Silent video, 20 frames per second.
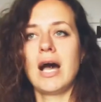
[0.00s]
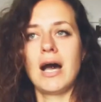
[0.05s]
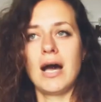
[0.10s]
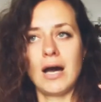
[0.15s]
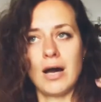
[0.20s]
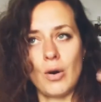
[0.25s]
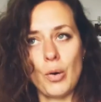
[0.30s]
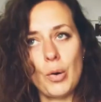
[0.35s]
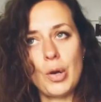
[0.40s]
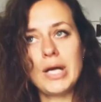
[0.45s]

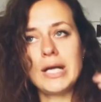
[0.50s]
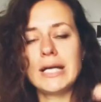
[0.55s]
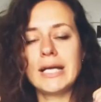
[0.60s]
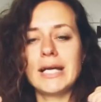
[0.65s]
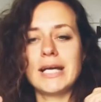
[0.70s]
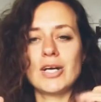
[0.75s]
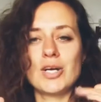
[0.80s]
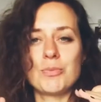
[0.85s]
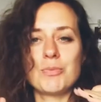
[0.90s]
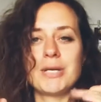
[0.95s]
oily,
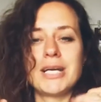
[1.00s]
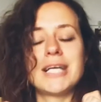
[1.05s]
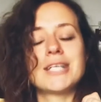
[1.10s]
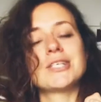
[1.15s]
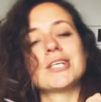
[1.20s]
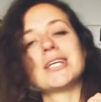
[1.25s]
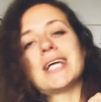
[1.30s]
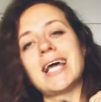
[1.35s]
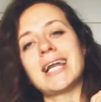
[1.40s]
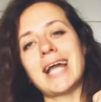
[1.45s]
combination
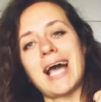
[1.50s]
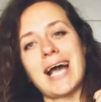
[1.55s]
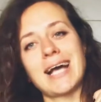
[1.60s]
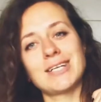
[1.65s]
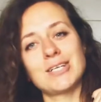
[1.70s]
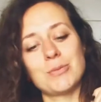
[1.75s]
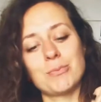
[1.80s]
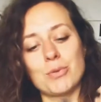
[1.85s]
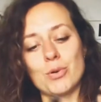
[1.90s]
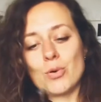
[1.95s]
and acne
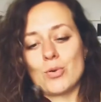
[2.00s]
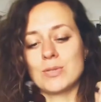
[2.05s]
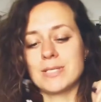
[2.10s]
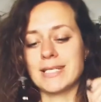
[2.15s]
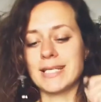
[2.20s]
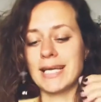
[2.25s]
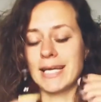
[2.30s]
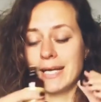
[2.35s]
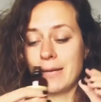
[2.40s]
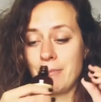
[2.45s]
prone
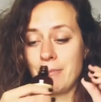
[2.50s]
skin.